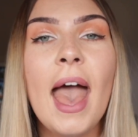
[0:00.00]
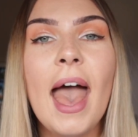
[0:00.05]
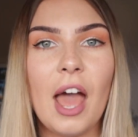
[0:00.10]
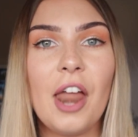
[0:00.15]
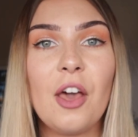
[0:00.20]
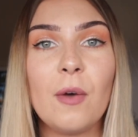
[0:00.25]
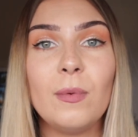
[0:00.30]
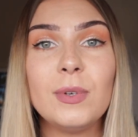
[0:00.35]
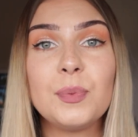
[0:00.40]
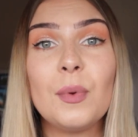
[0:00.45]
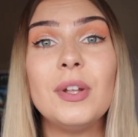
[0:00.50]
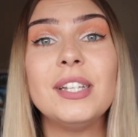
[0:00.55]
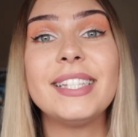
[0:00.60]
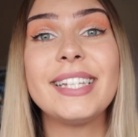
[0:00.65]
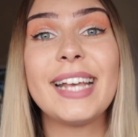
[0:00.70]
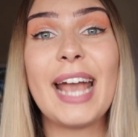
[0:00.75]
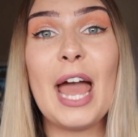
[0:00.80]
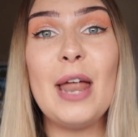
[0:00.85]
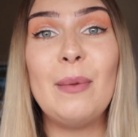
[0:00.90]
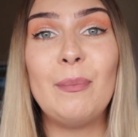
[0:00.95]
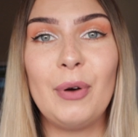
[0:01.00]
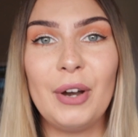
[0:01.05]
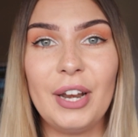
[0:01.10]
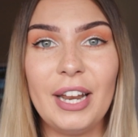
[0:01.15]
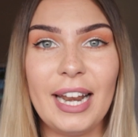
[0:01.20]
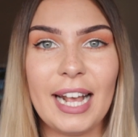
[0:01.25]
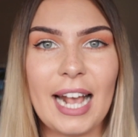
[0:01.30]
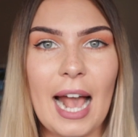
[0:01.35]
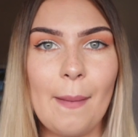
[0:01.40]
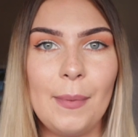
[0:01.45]
and I was once again put
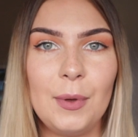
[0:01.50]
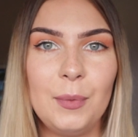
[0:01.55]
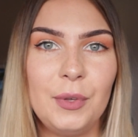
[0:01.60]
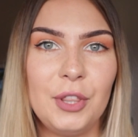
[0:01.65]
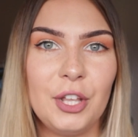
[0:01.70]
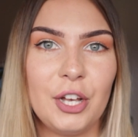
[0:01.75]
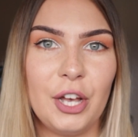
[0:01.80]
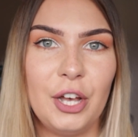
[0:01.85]
in a cabin with a